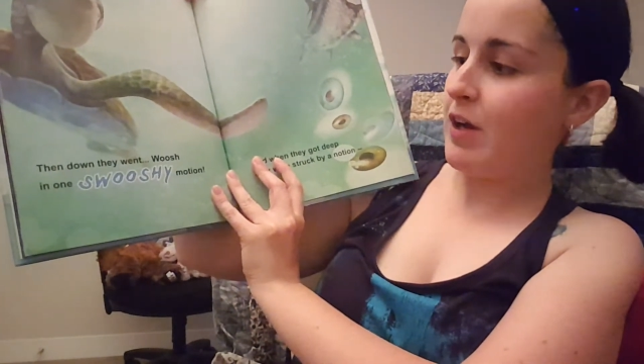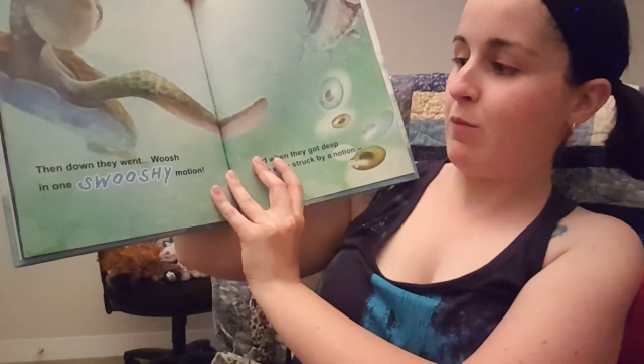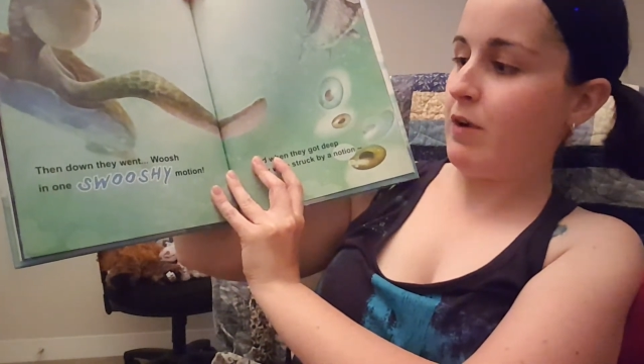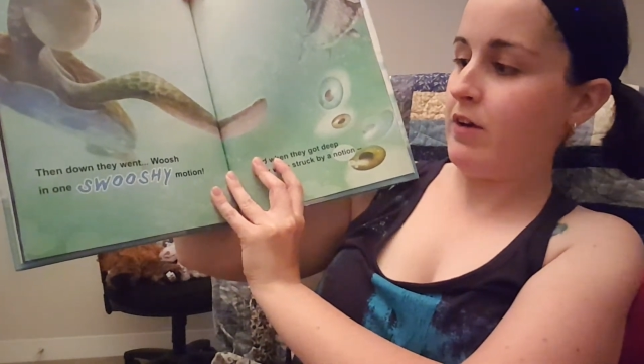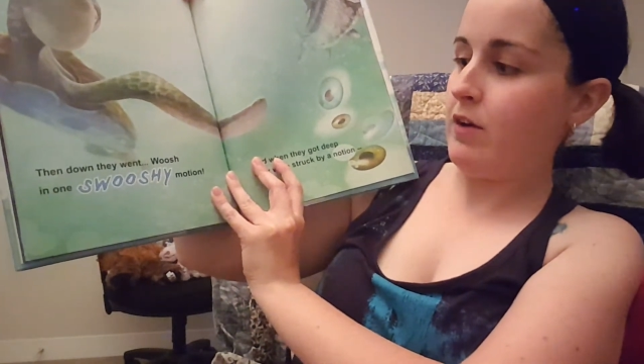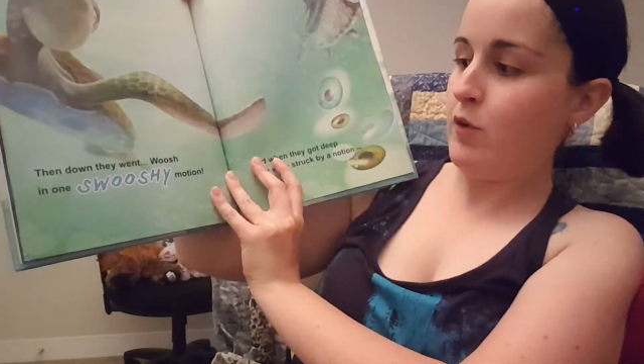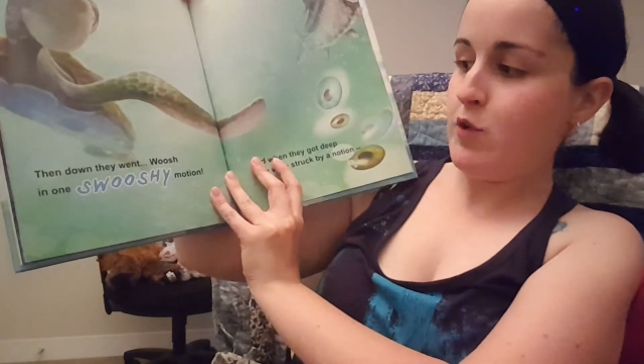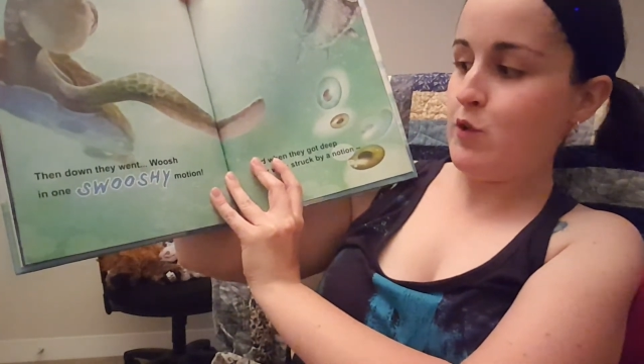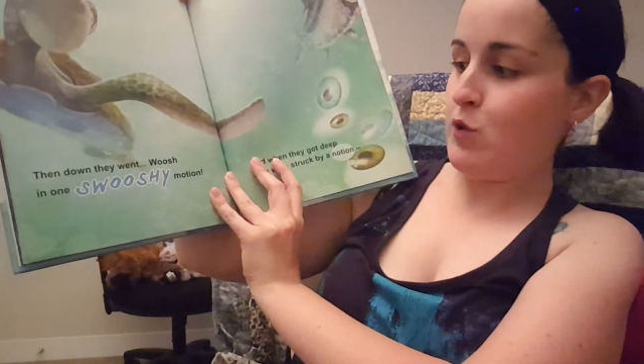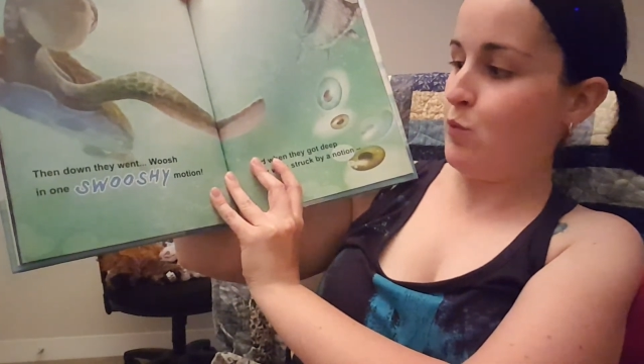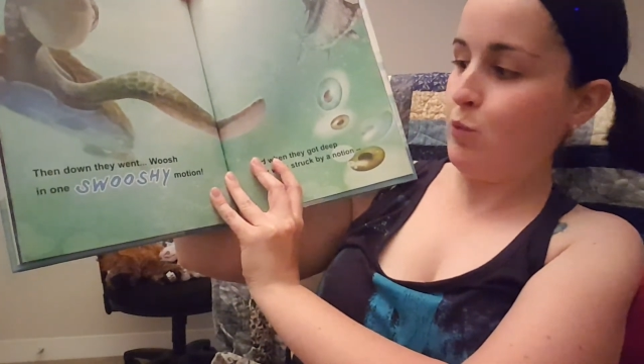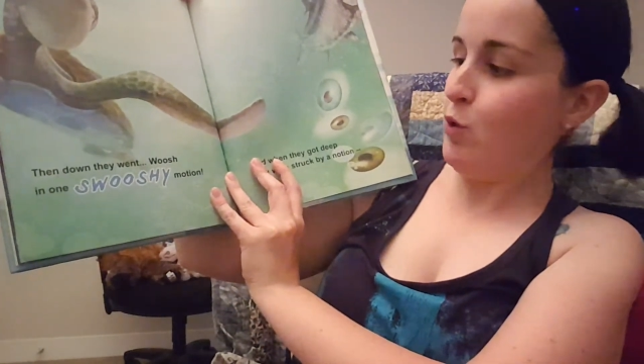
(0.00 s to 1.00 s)
in one
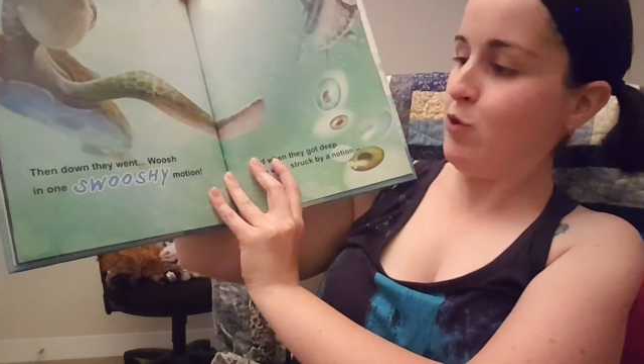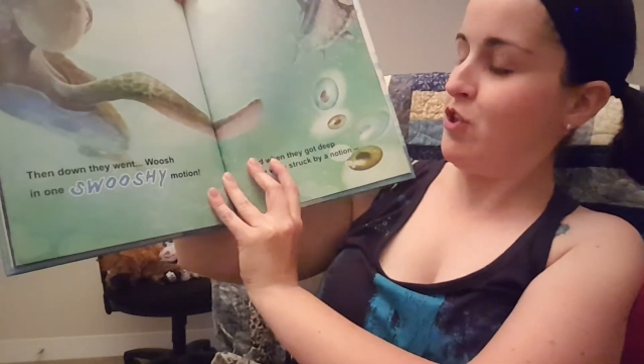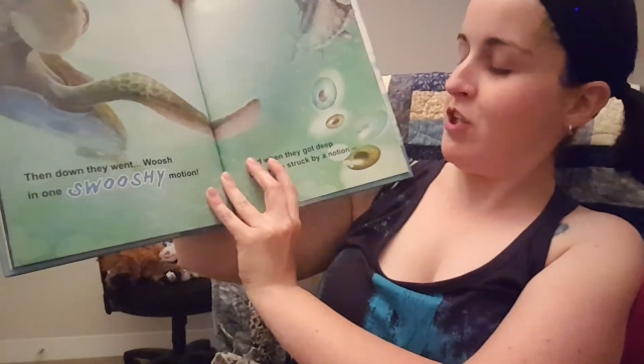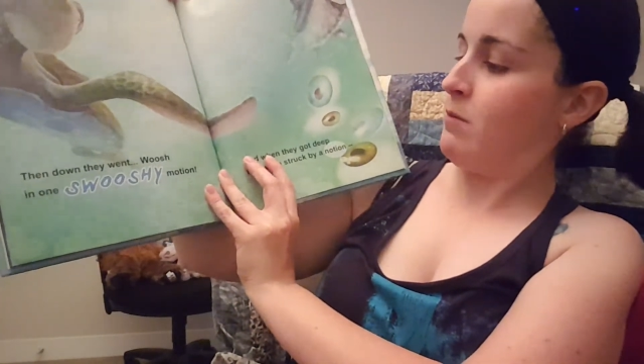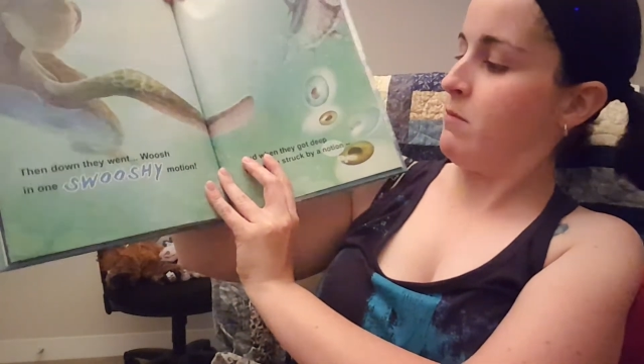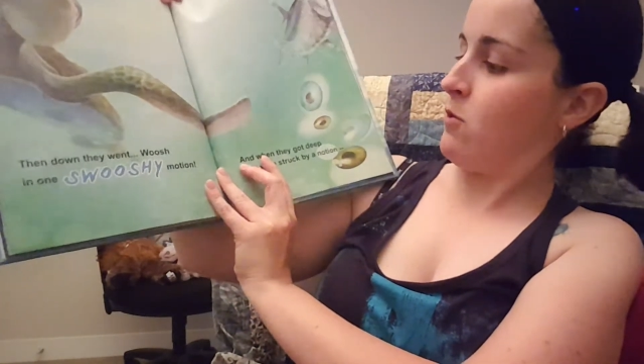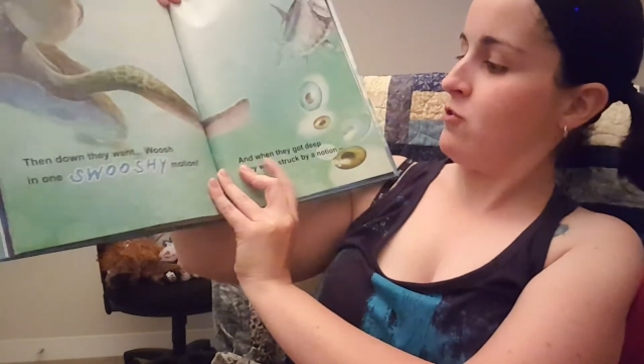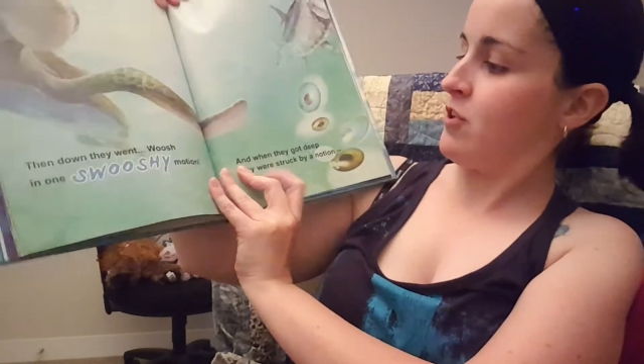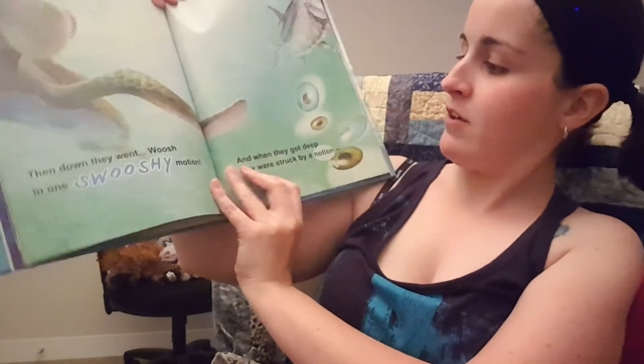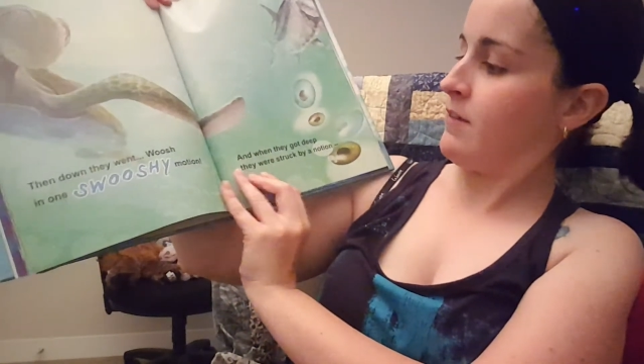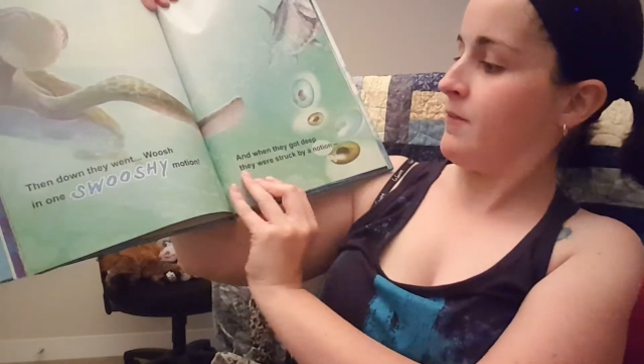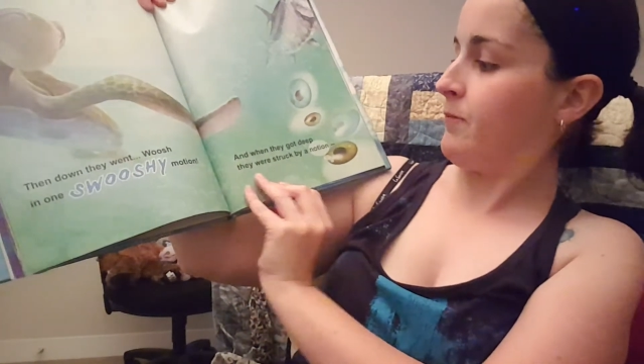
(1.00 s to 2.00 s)
swooshy
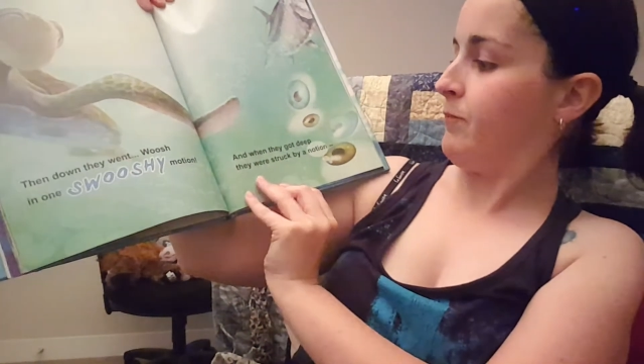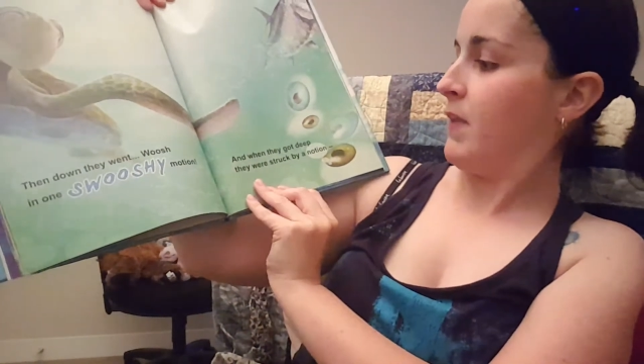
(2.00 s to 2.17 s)
motion.